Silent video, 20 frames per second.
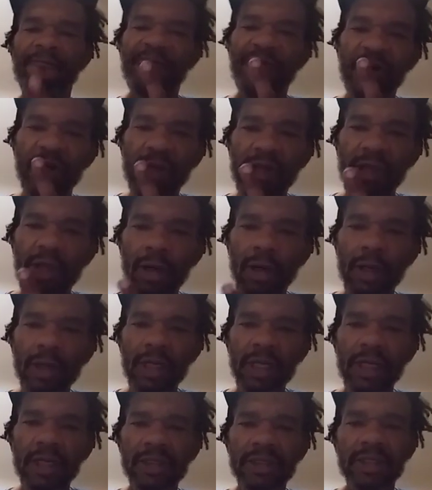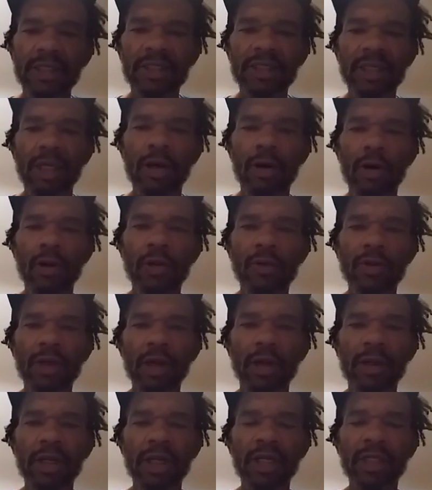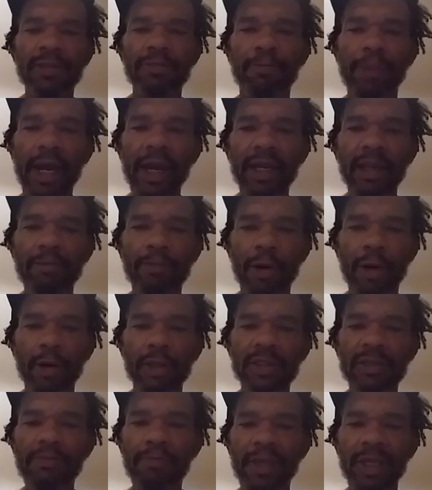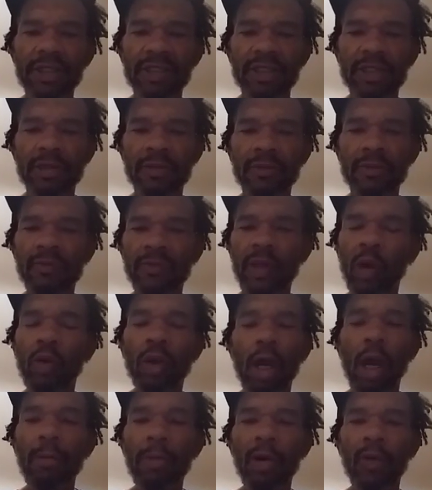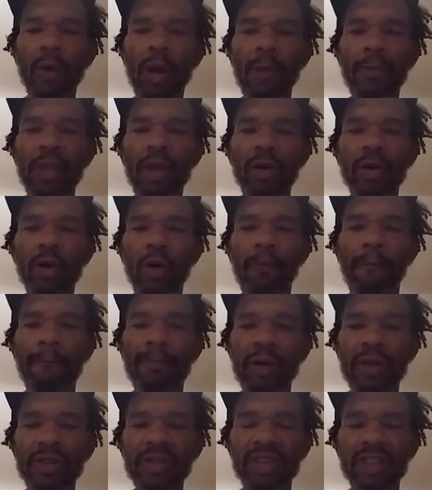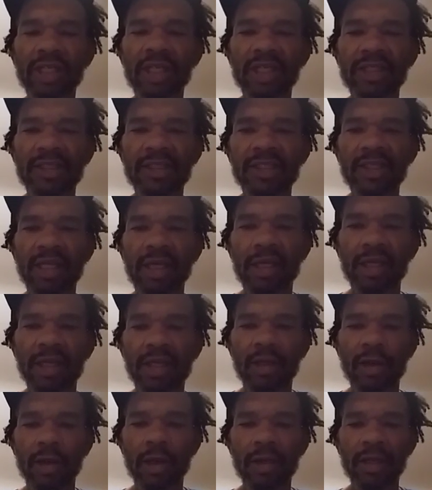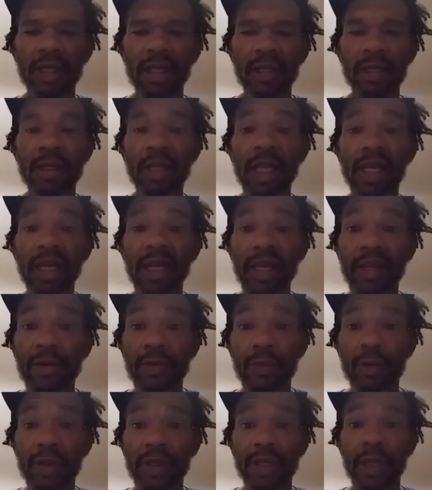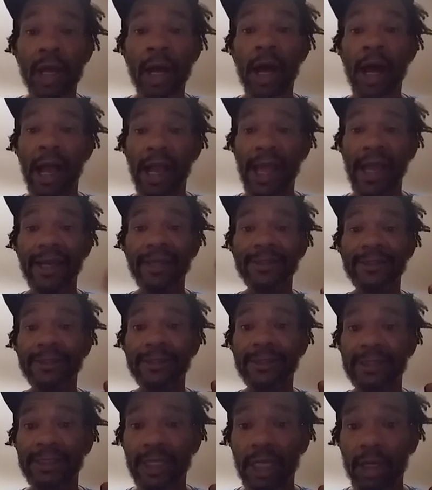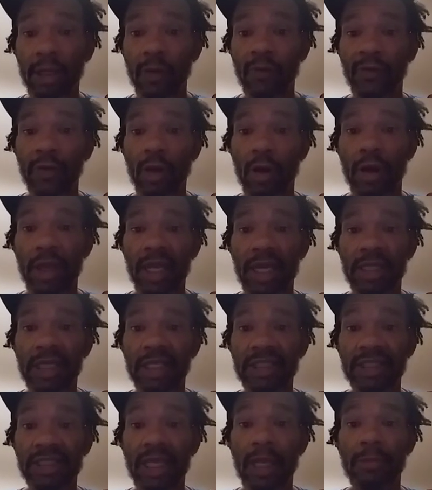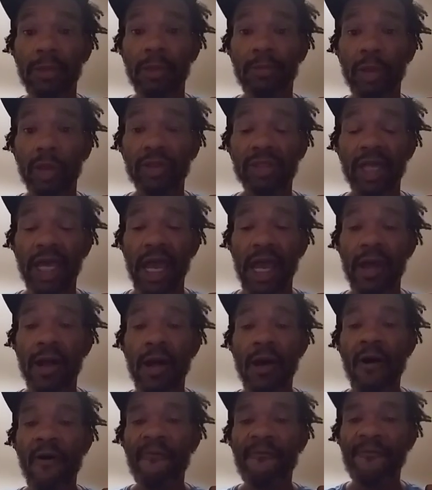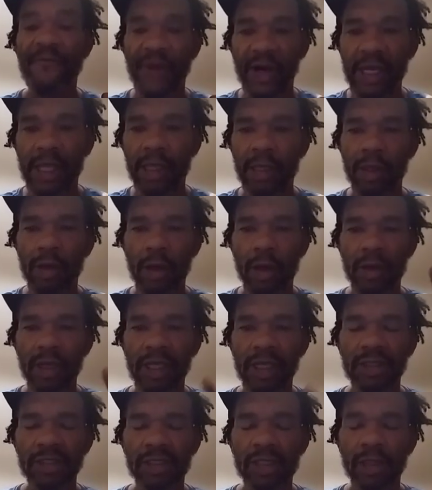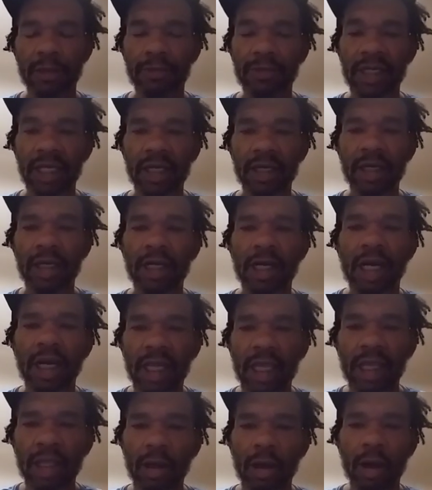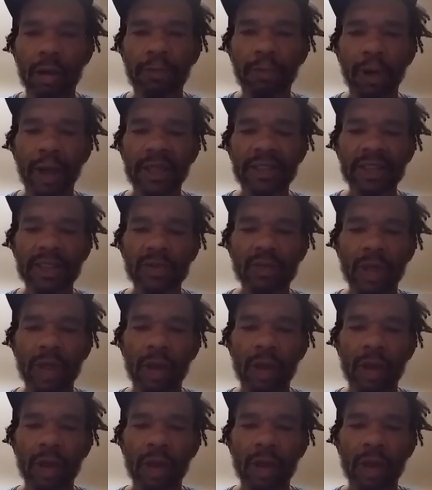fuck y'all niggas since I own y'all niggas body parts, bitch. Don't come around me on no bullshit because it's killing y'all, nigga. Literally. I got a sun over y'all head that say I'm the most high. Fucking y'all niggas up, nigga. Cooking y'all brains. That's